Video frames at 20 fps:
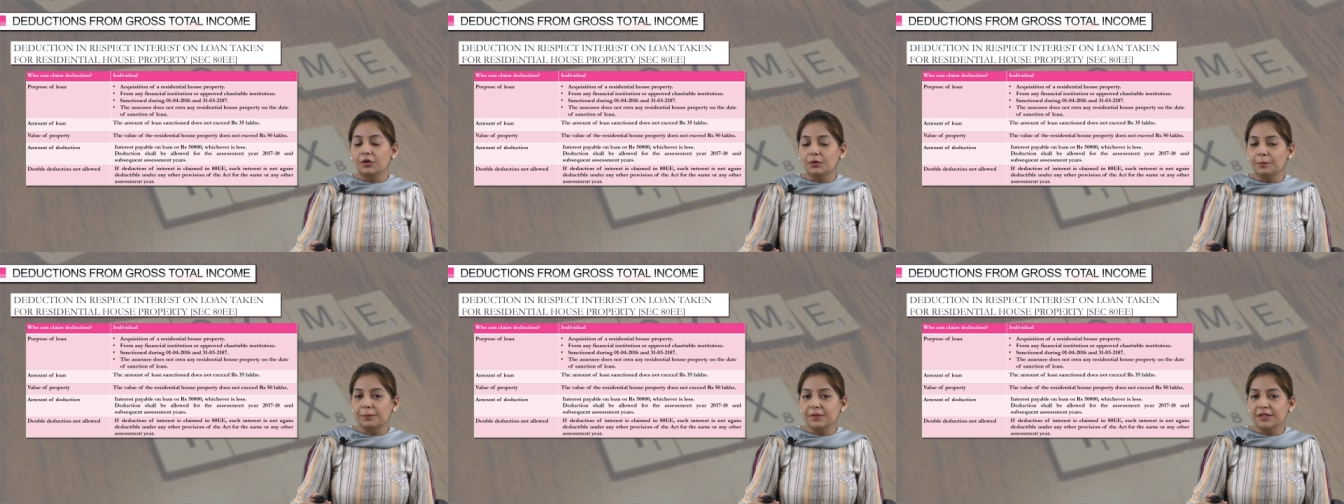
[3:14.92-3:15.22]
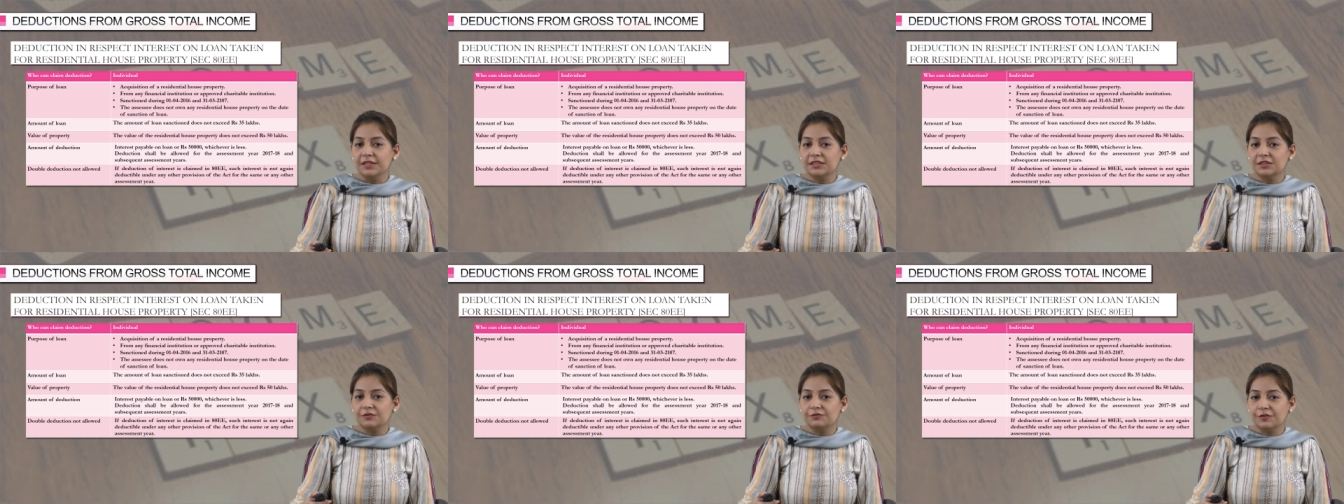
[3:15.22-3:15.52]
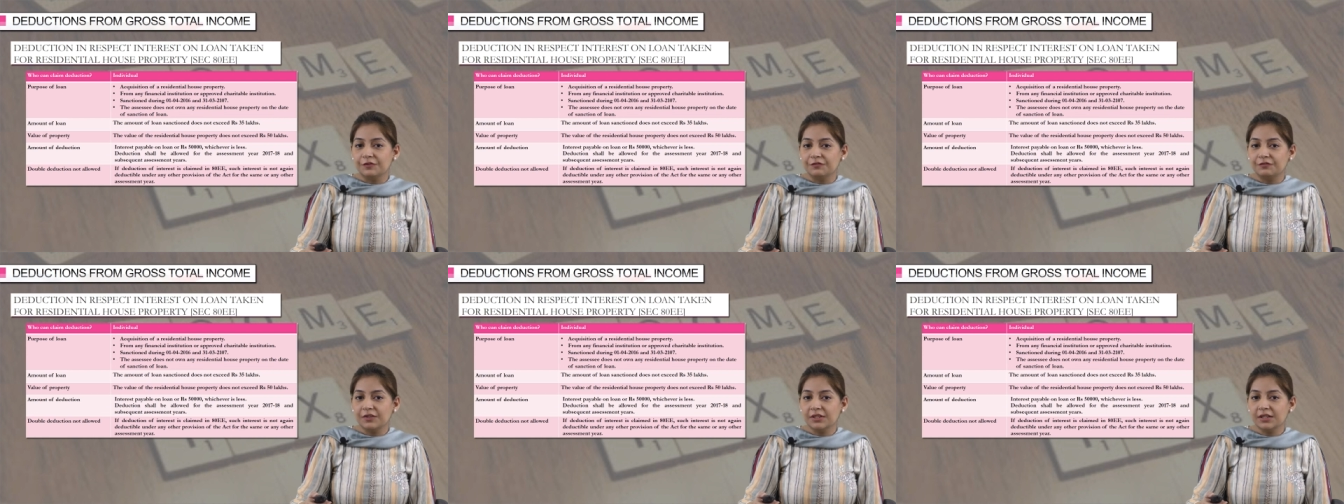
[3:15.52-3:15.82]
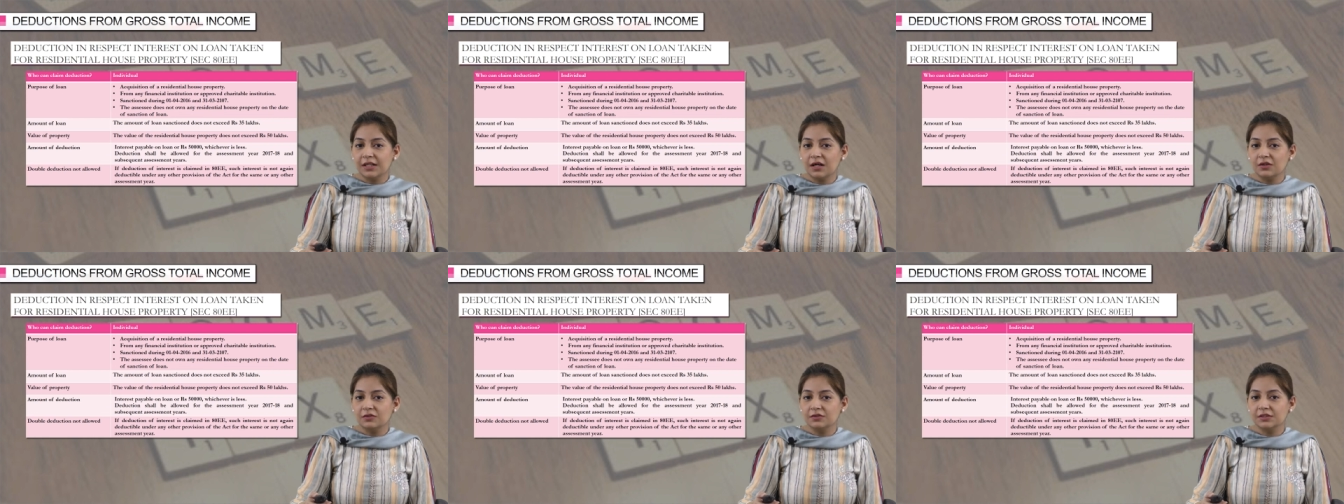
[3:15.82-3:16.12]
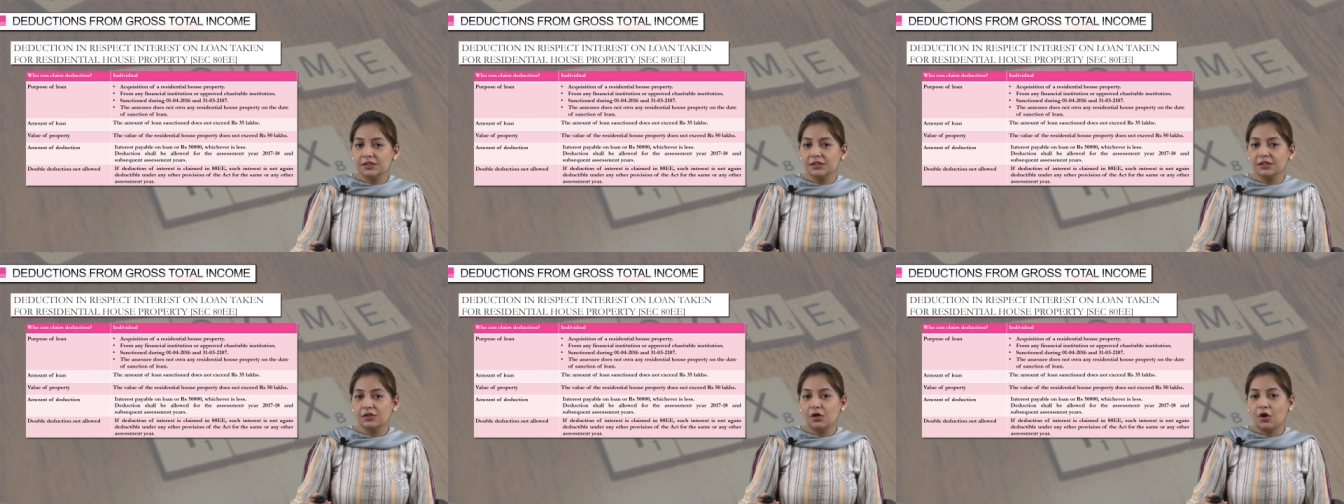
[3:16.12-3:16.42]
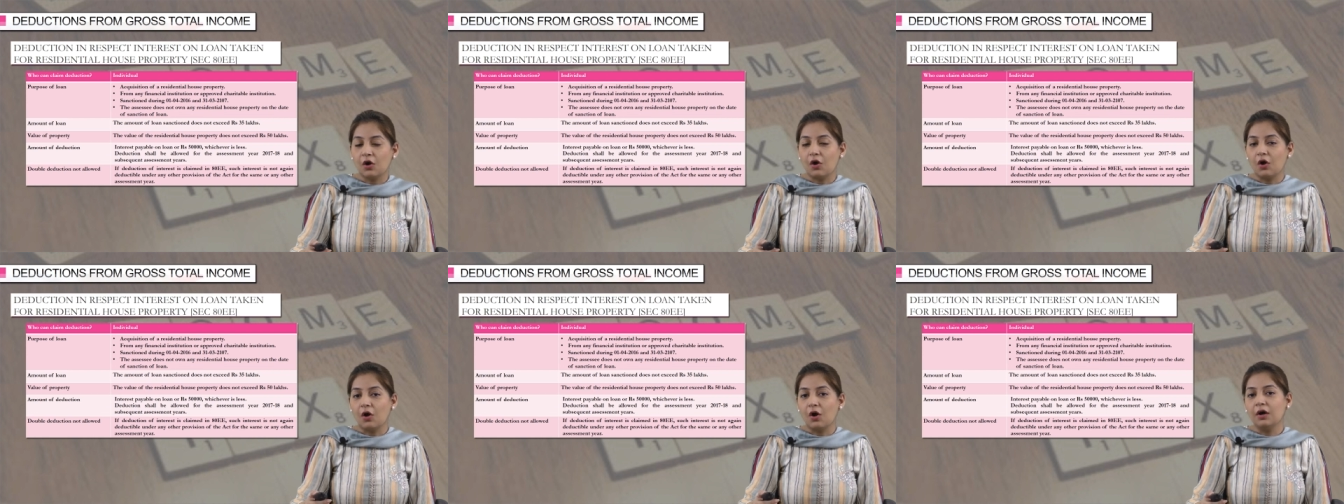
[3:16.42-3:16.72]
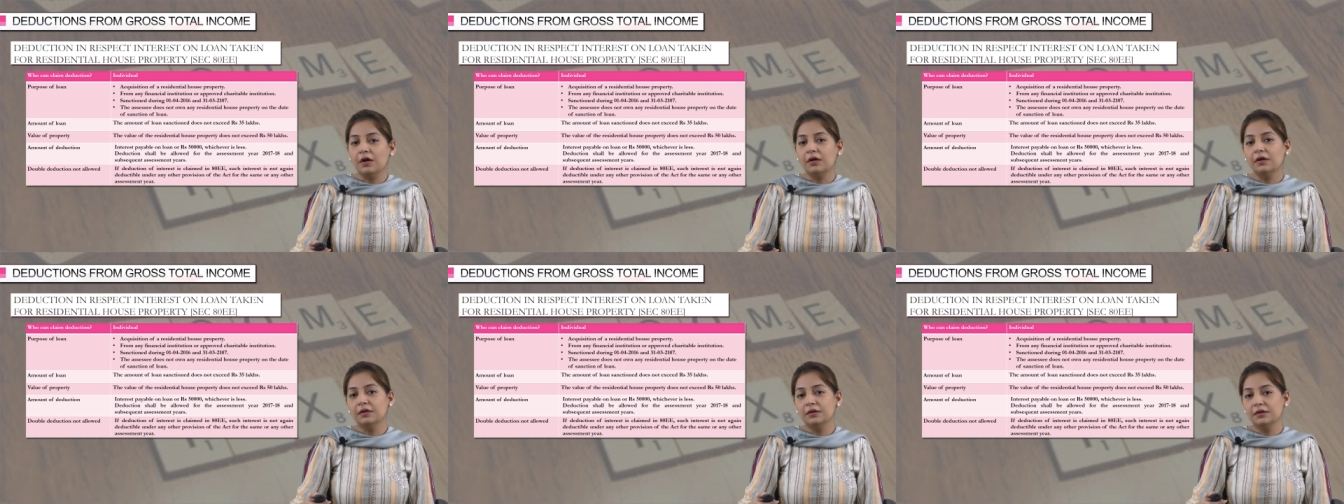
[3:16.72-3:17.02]
rupees 50,000
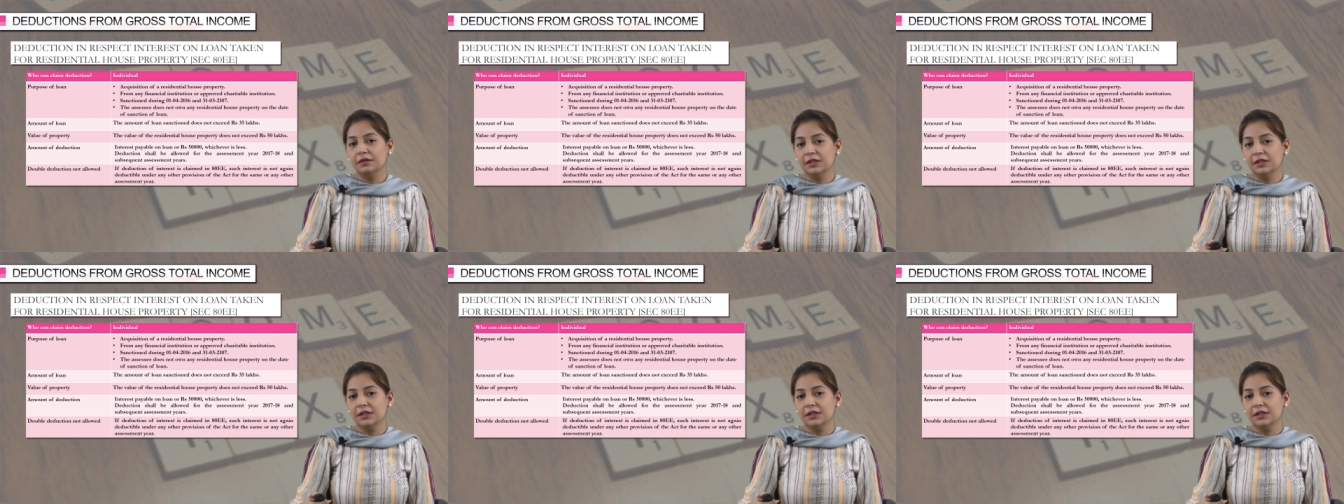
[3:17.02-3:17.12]
or